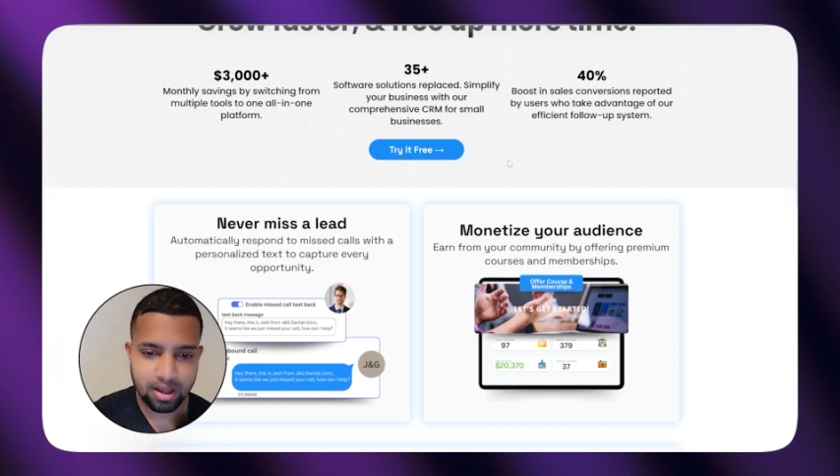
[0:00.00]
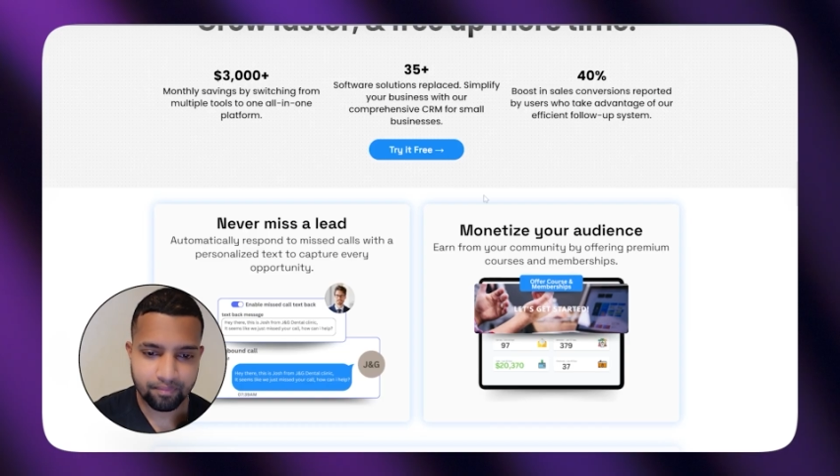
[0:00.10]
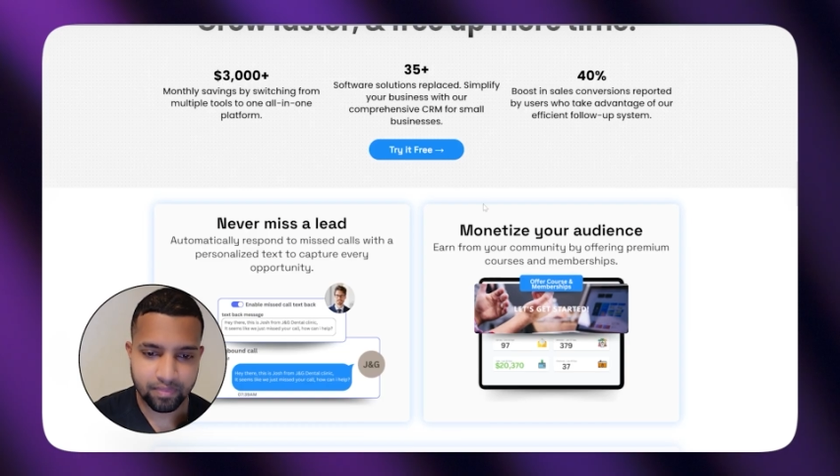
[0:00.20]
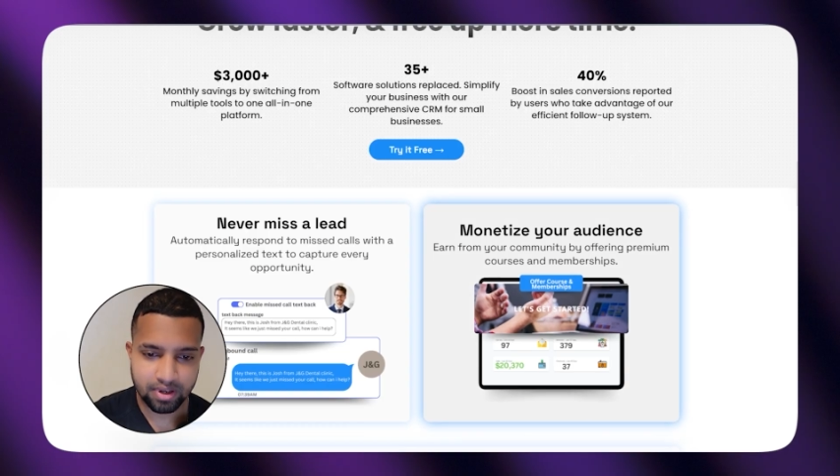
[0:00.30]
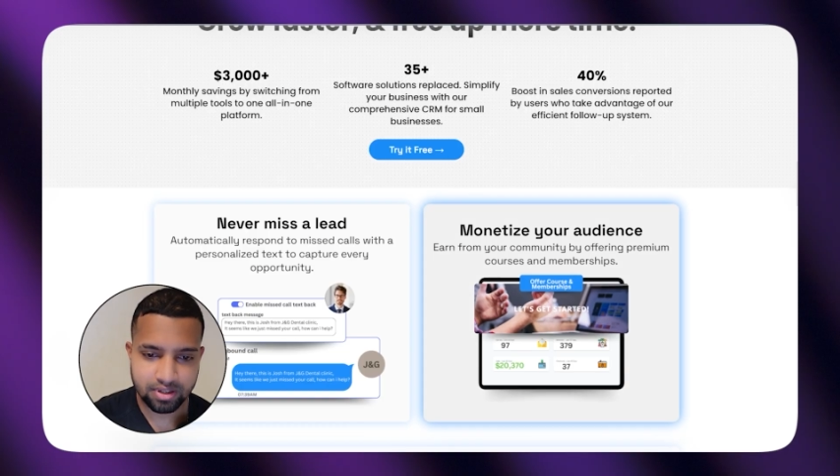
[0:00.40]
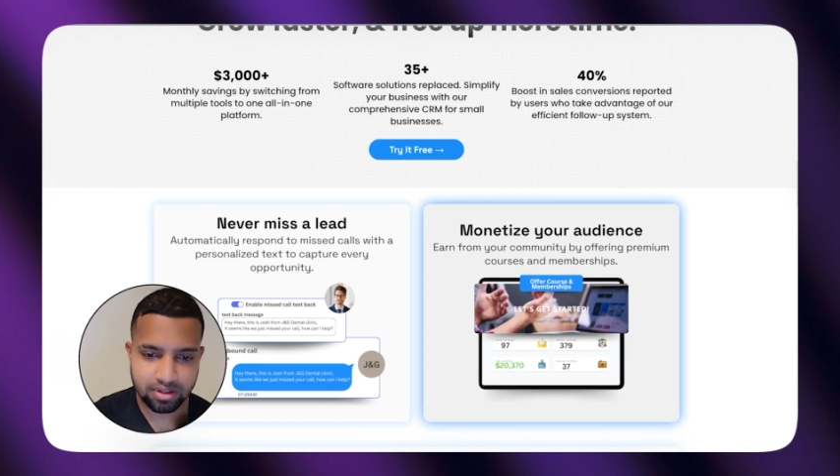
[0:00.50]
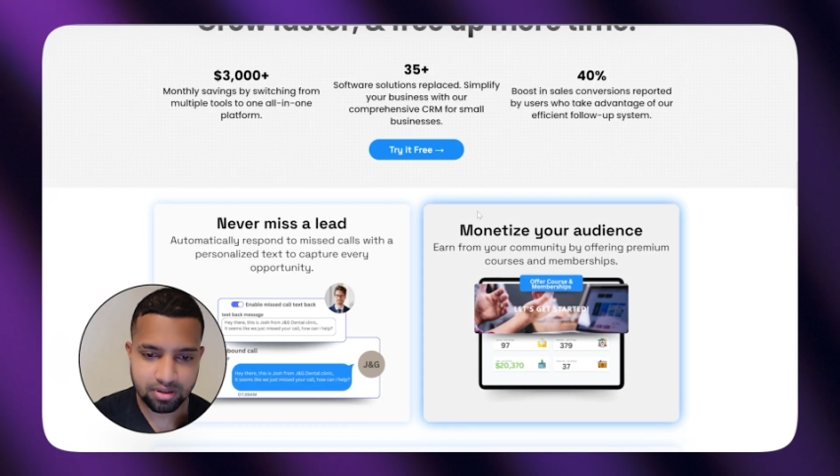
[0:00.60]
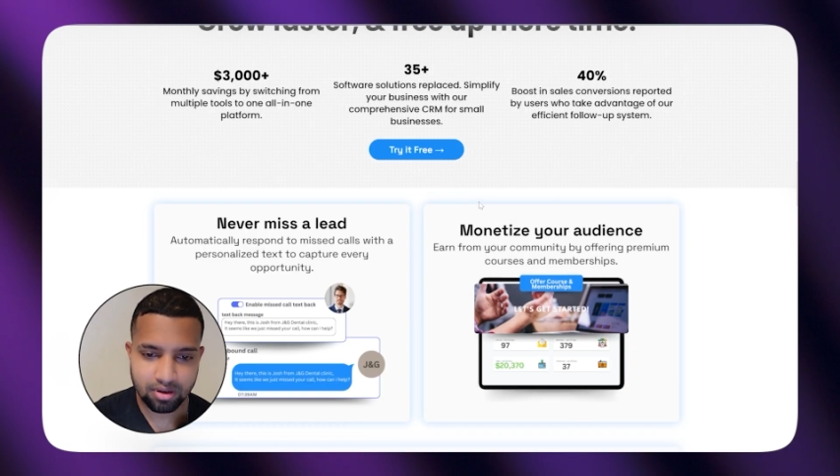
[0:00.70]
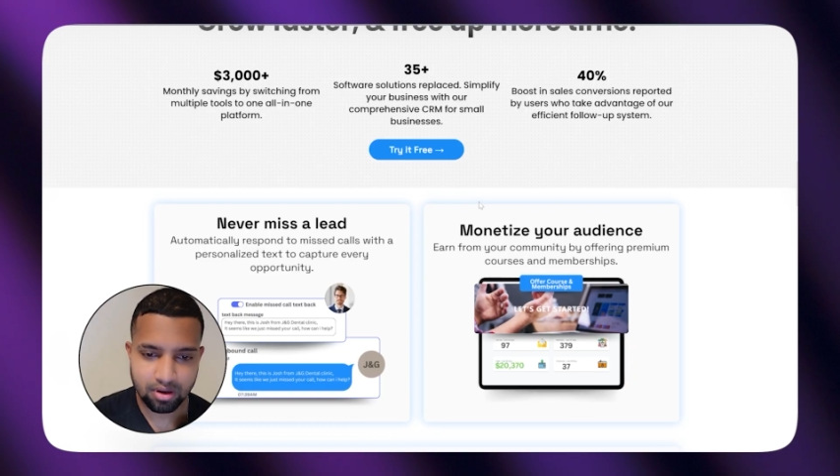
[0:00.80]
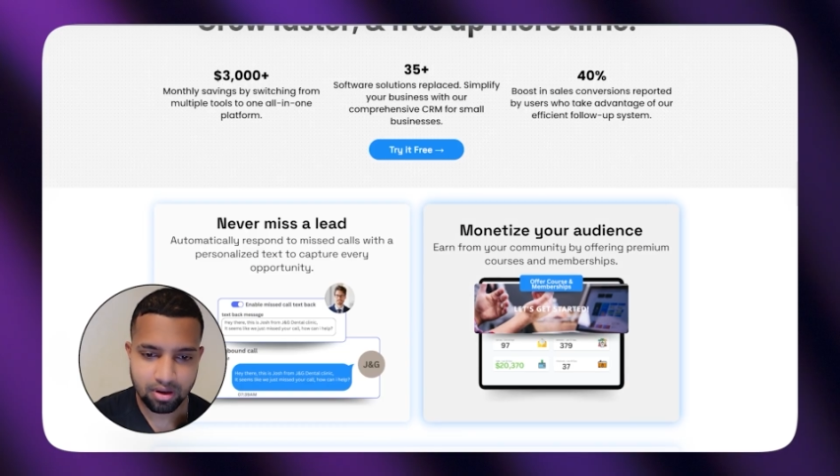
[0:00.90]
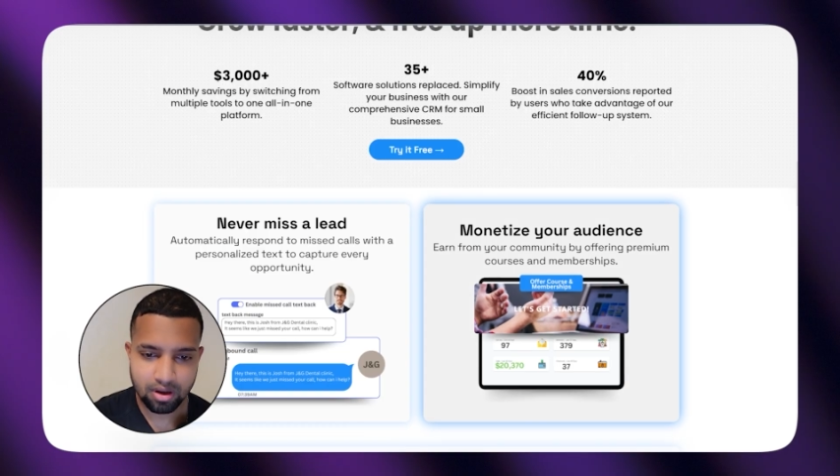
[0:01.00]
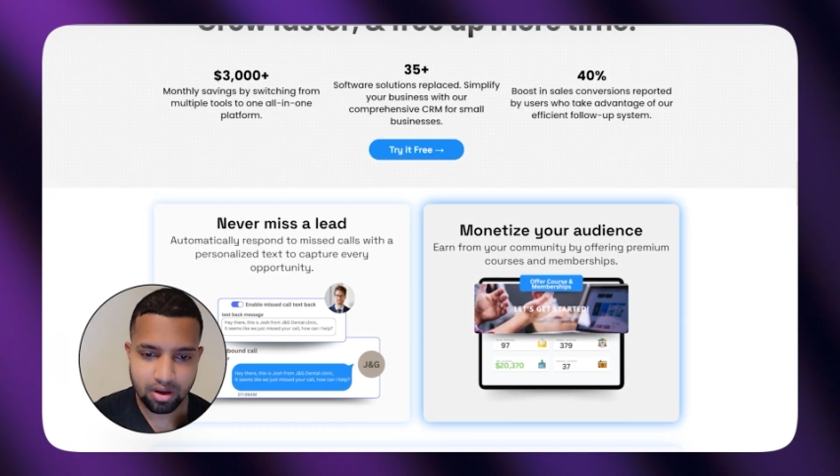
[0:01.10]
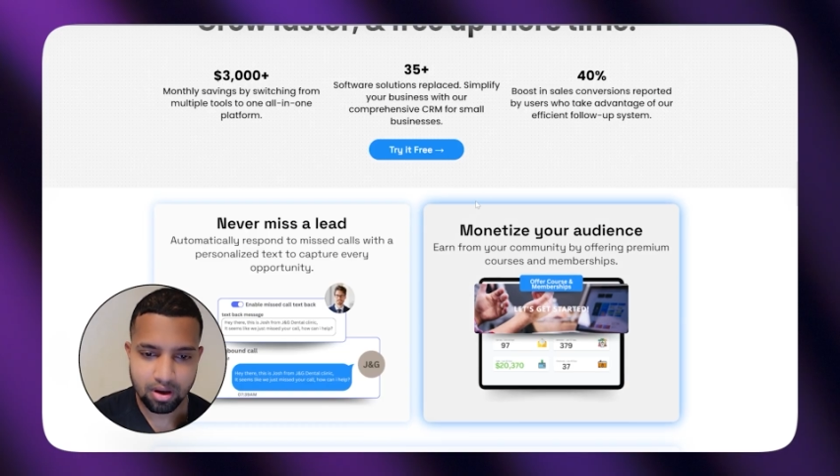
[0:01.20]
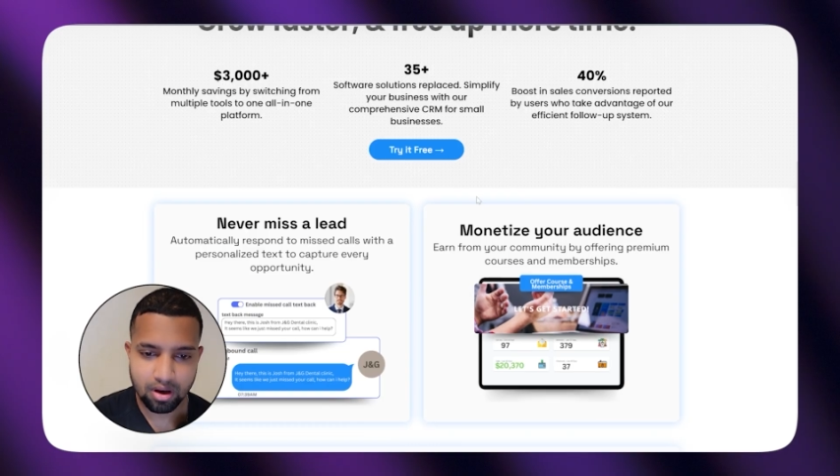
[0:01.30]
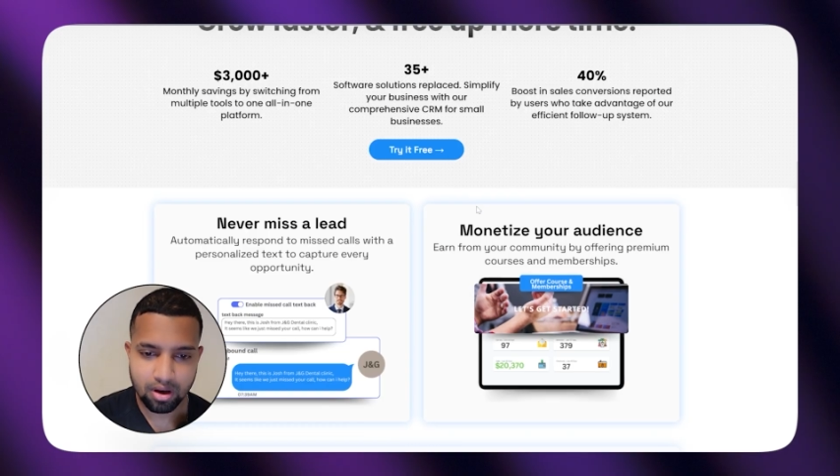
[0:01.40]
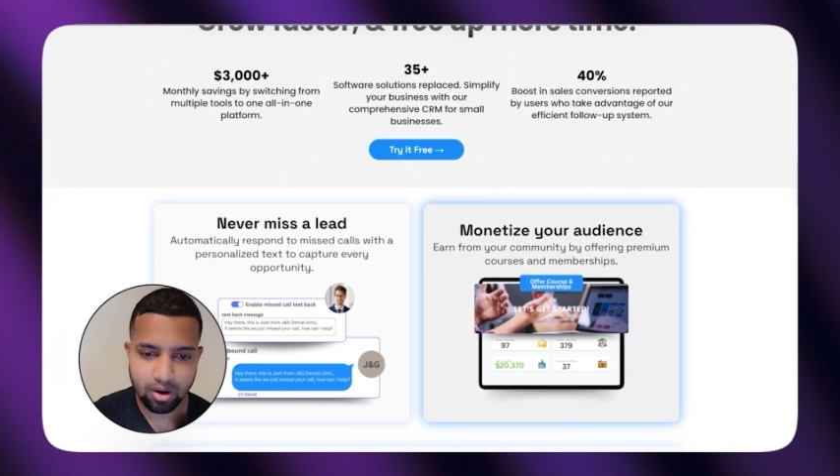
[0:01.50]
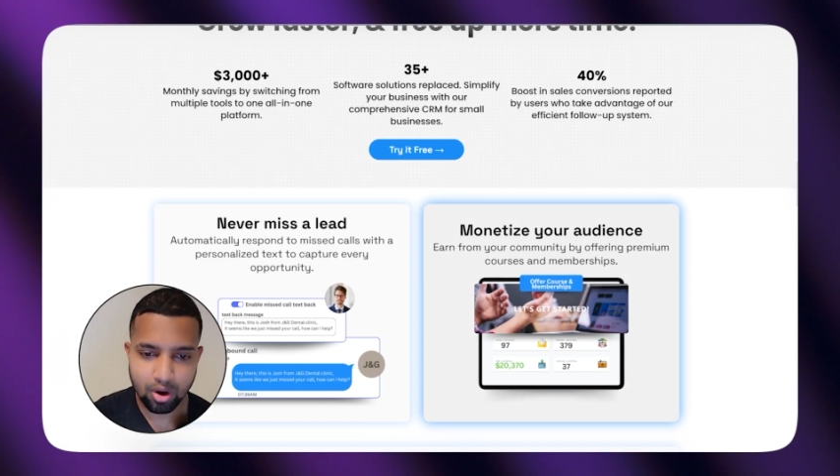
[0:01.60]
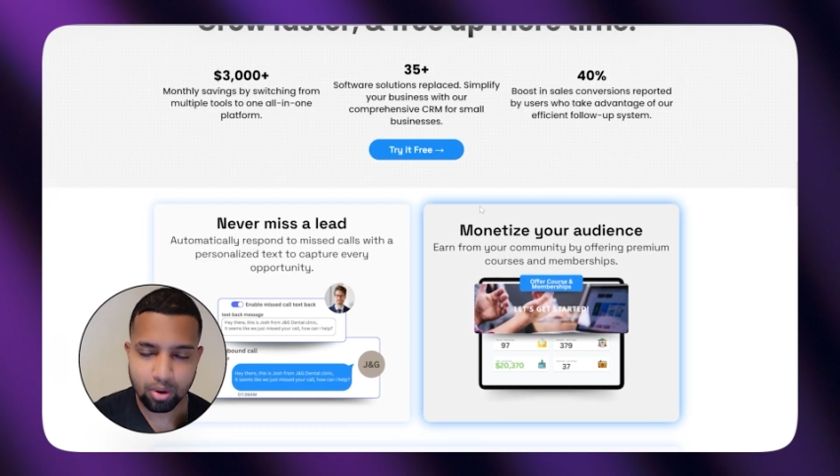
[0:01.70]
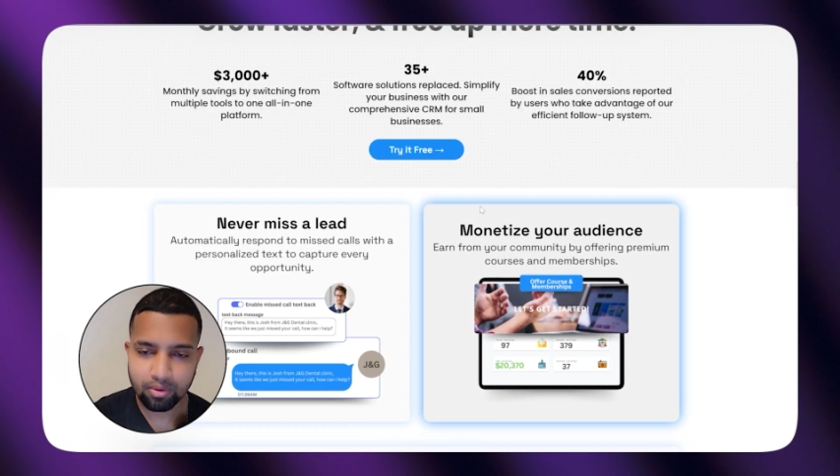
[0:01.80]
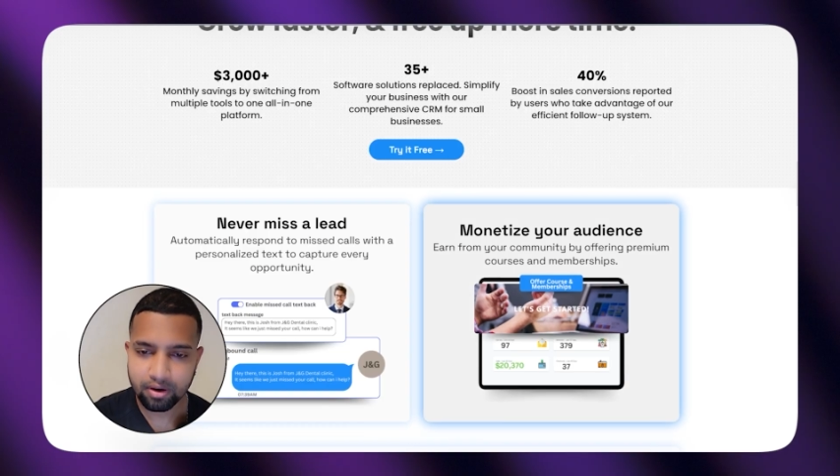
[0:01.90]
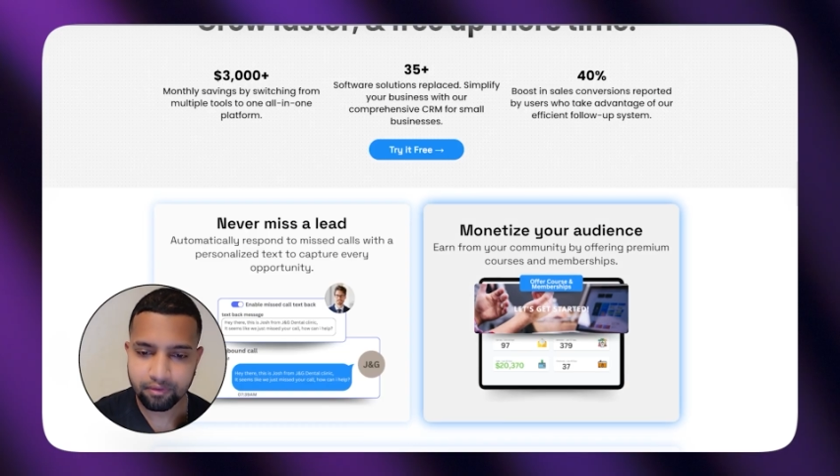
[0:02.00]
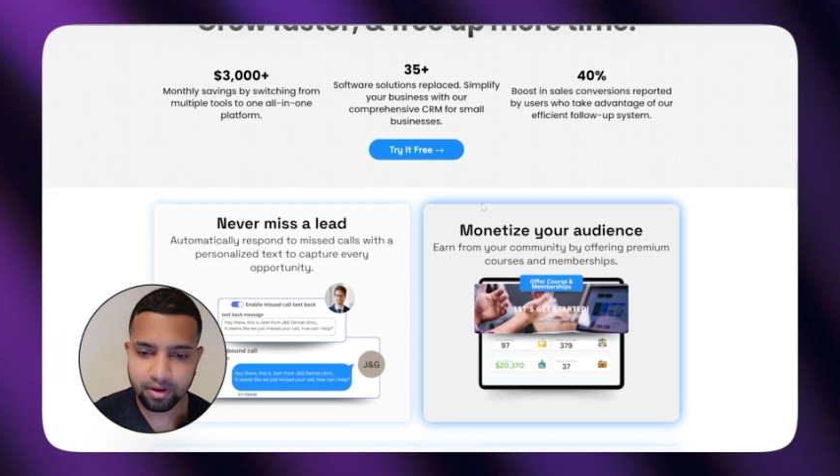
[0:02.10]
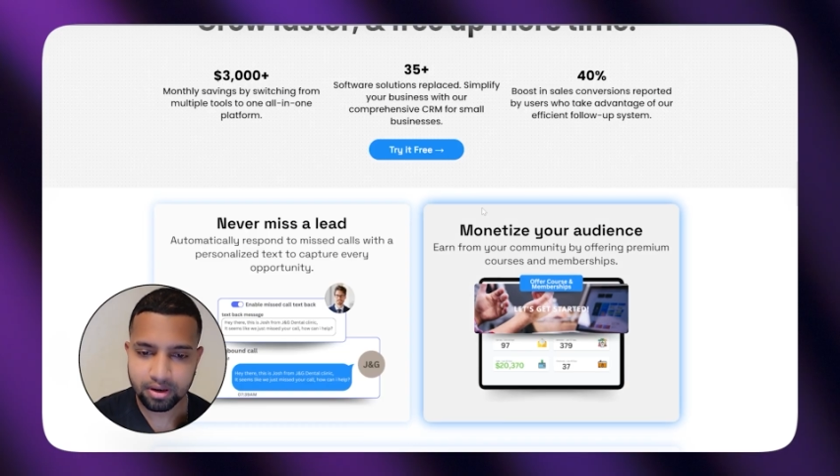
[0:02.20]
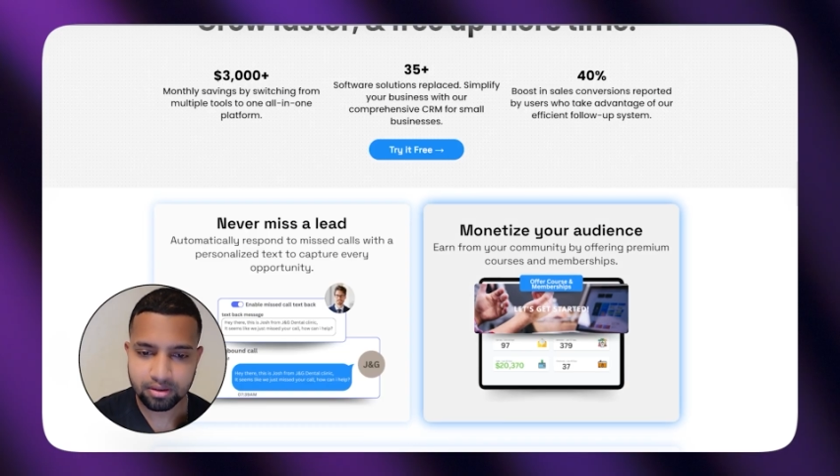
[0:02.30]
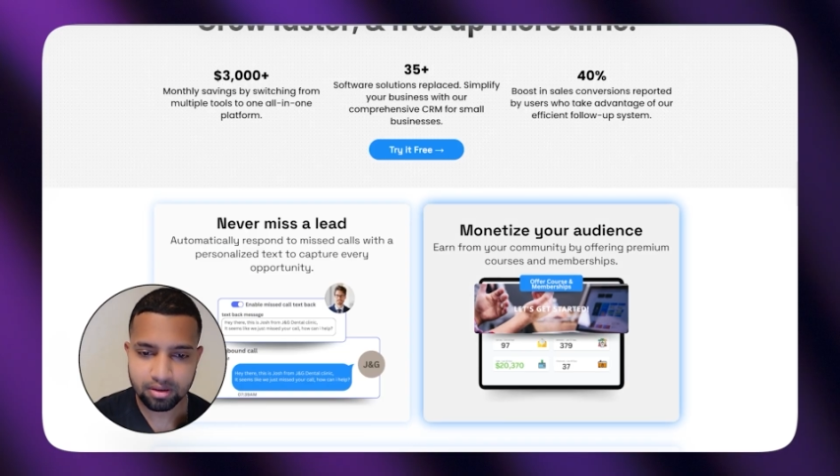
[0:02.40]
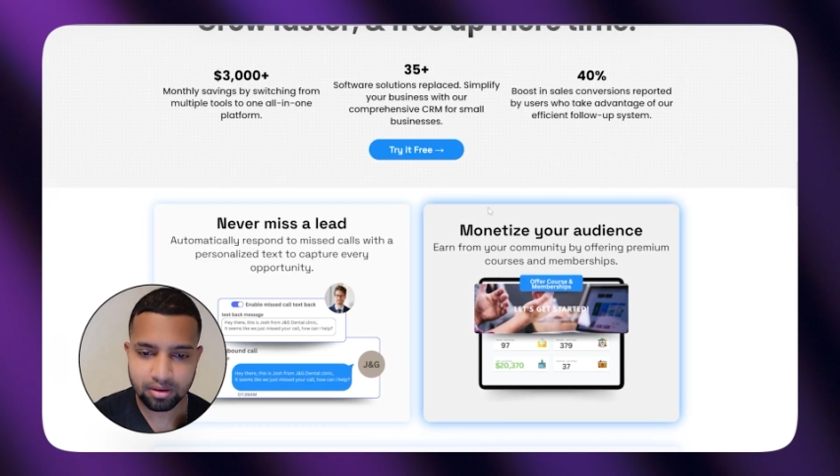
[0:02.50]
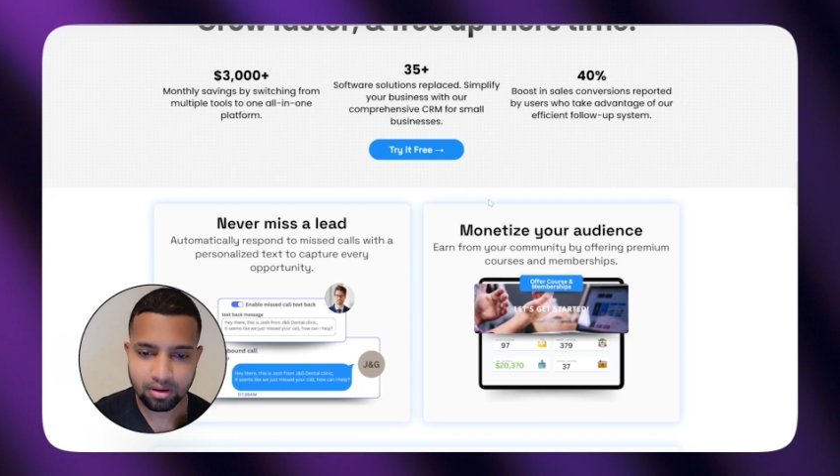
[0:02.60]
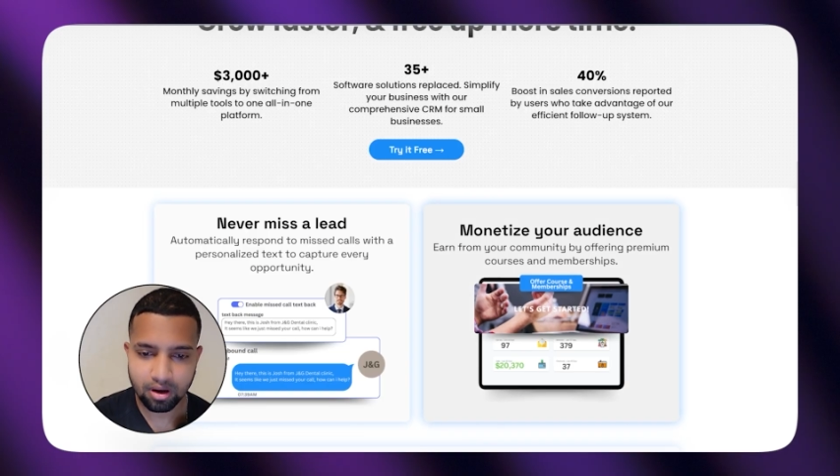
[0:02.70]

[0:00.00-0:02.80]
this hover effect